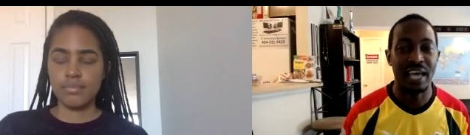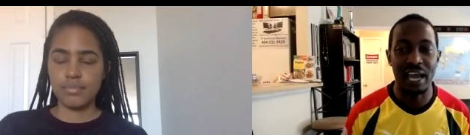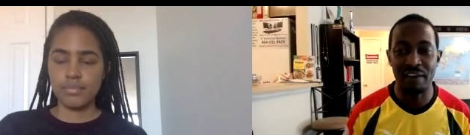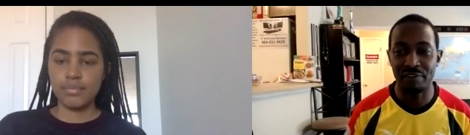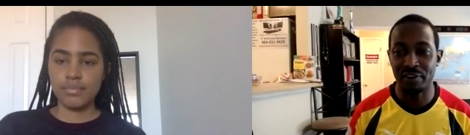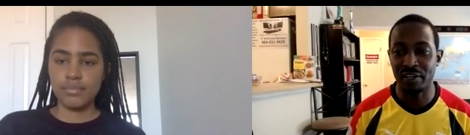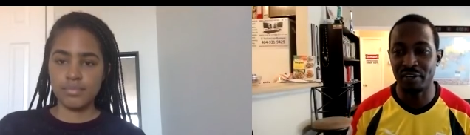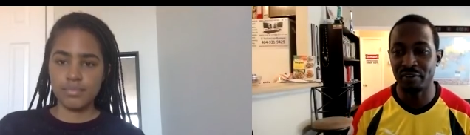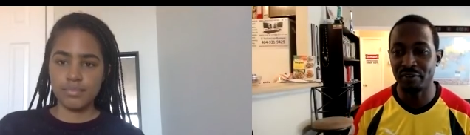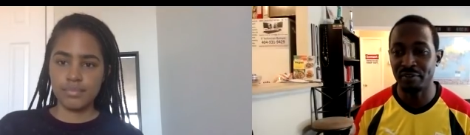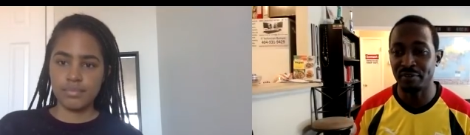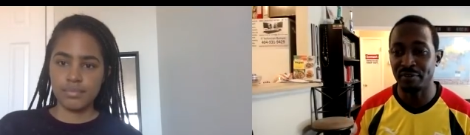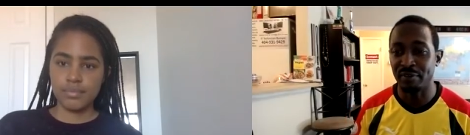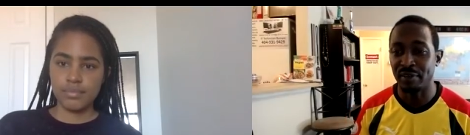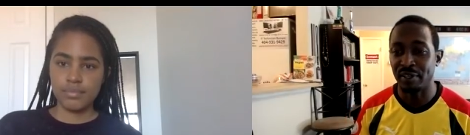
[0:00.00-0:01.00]
Speaker 1: Africa
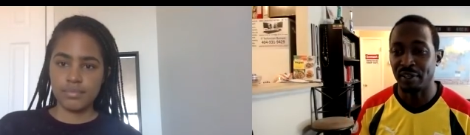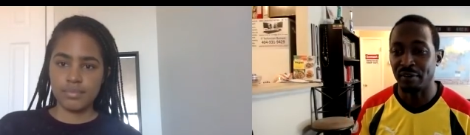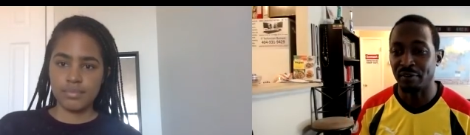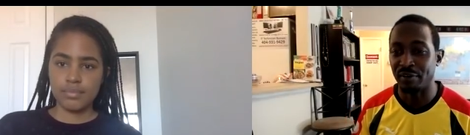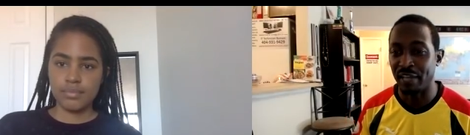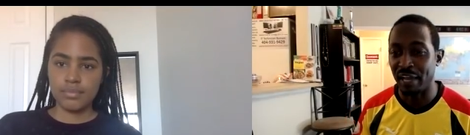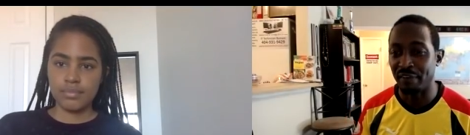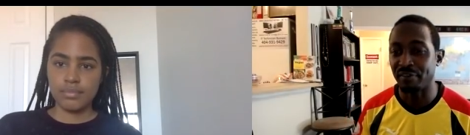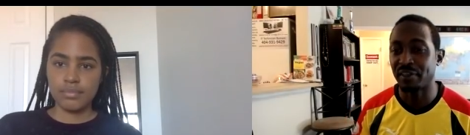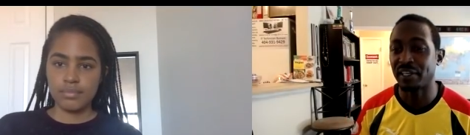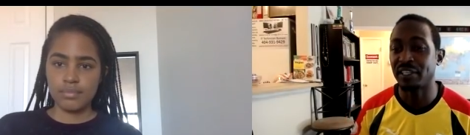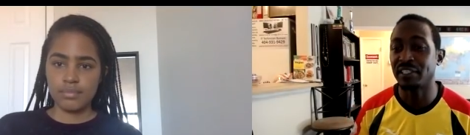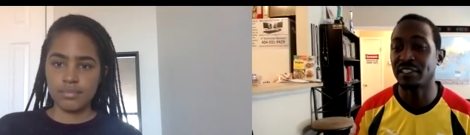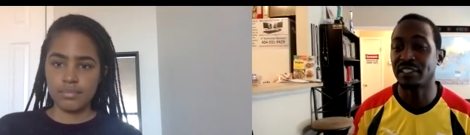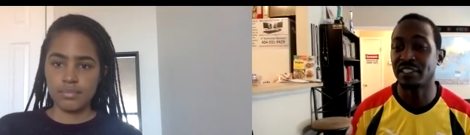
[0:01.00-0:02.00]
for
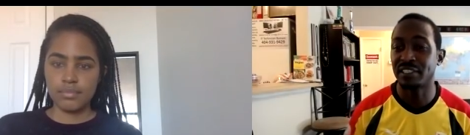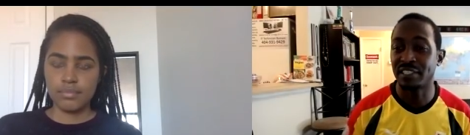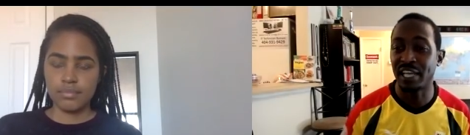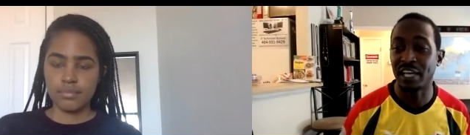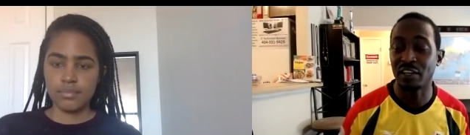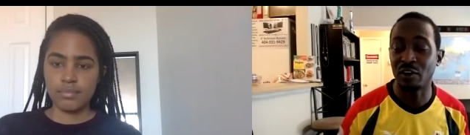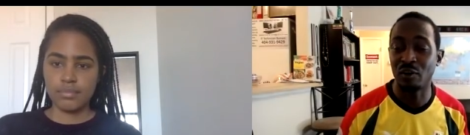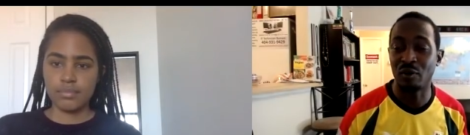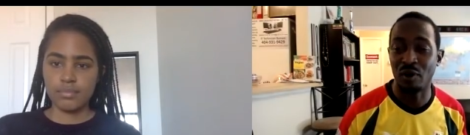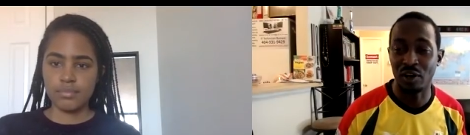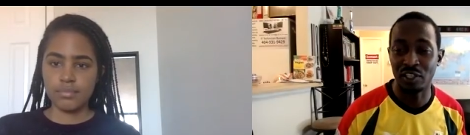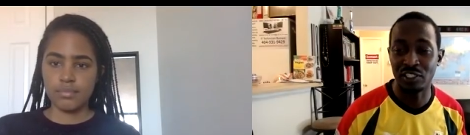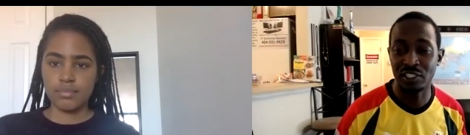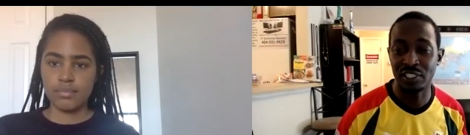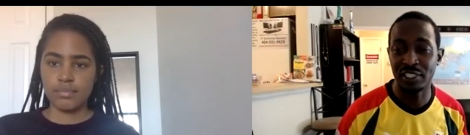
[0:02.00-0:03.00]

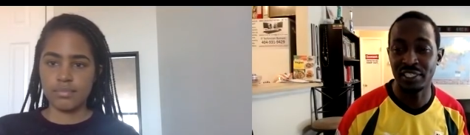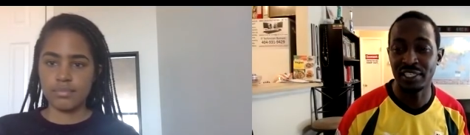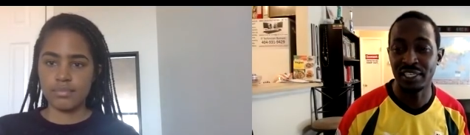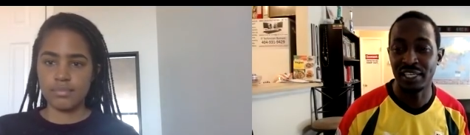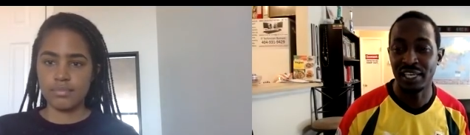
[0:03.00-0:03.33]
Africans.org.